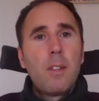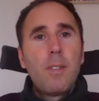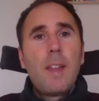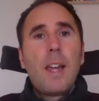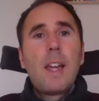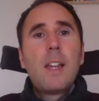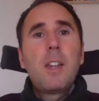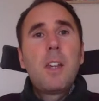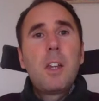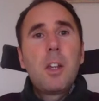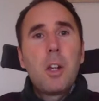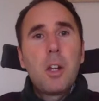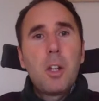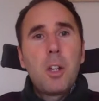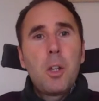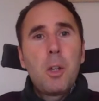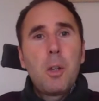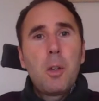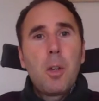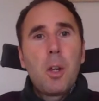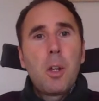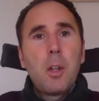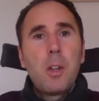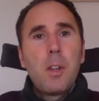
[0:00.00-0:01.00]
then
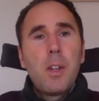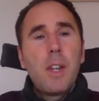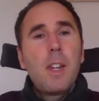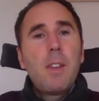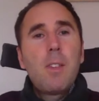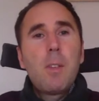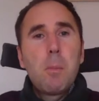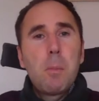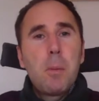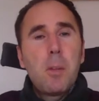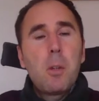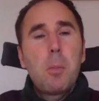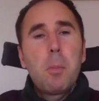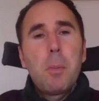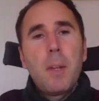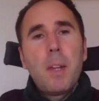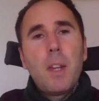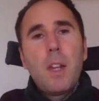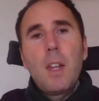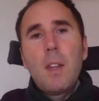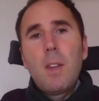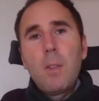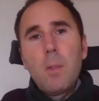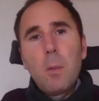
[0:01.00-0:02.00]
you don't need to be
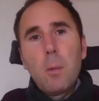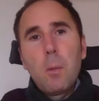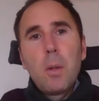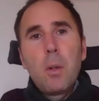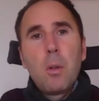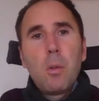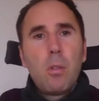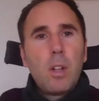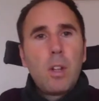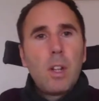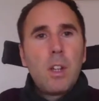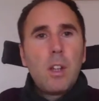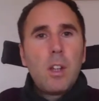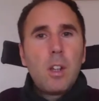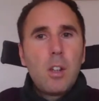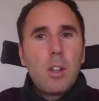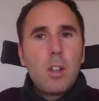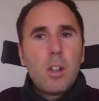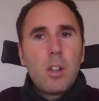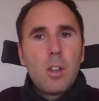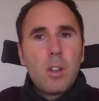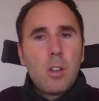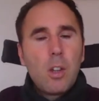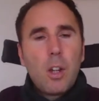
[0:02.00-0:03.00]
speaking to wheelchair
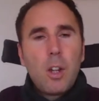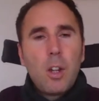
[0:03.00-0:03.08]
users.